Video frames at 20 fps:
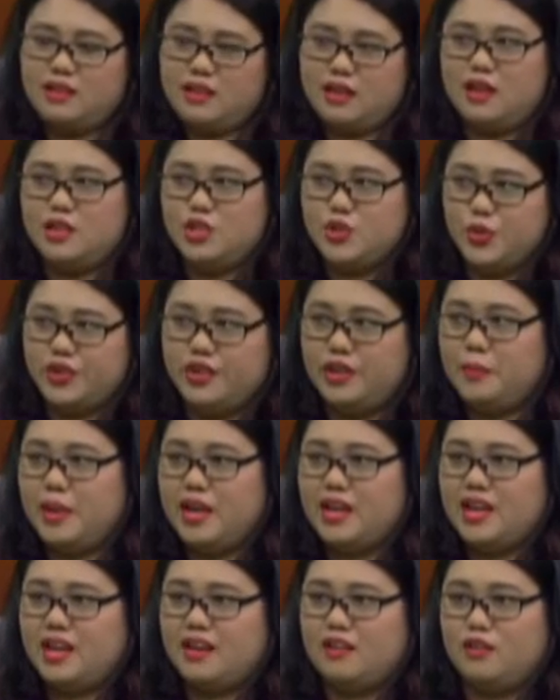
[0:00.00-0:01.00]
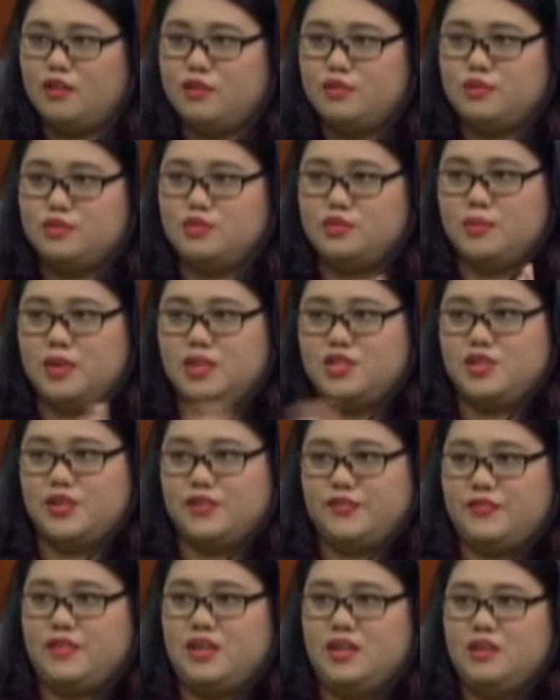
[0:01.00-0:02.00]
jewelry making or too much
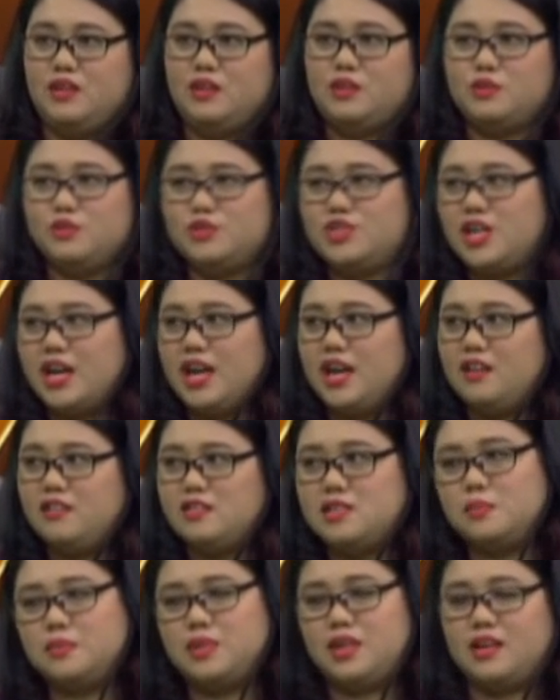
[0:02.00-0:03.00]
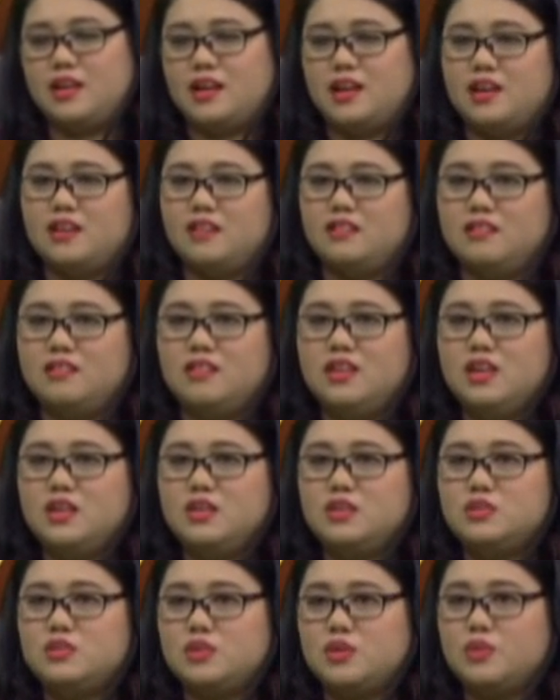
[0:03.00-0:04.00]
of crochet or something like that, you know.
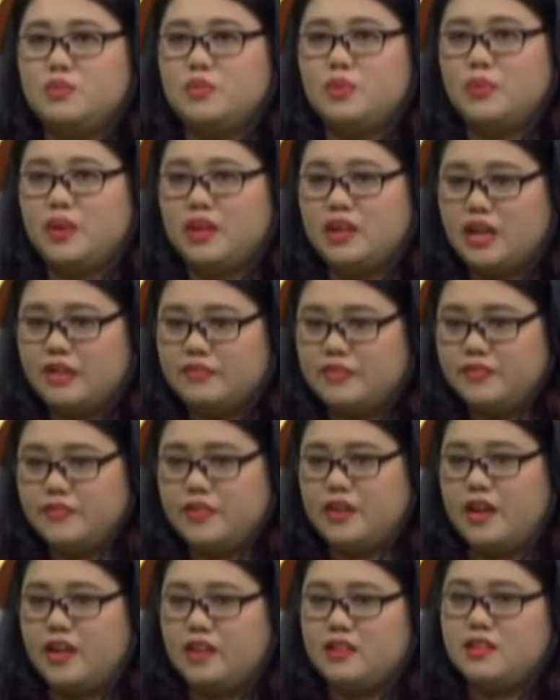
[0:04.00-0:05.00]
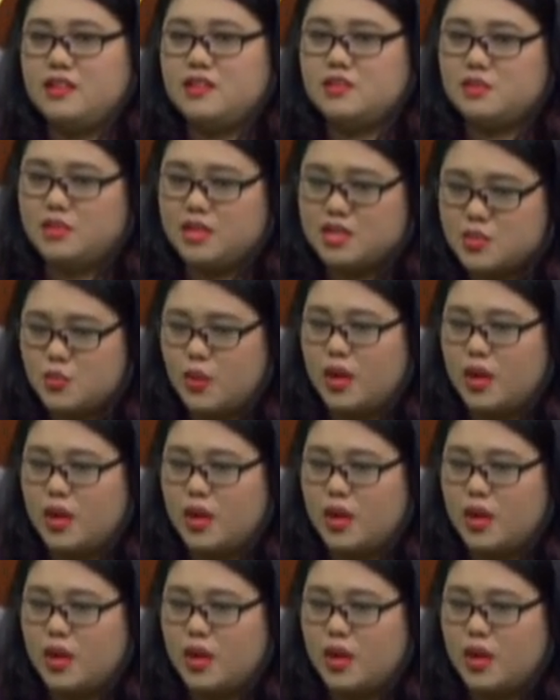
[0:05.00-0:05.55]
So we want to have a variety. So that's why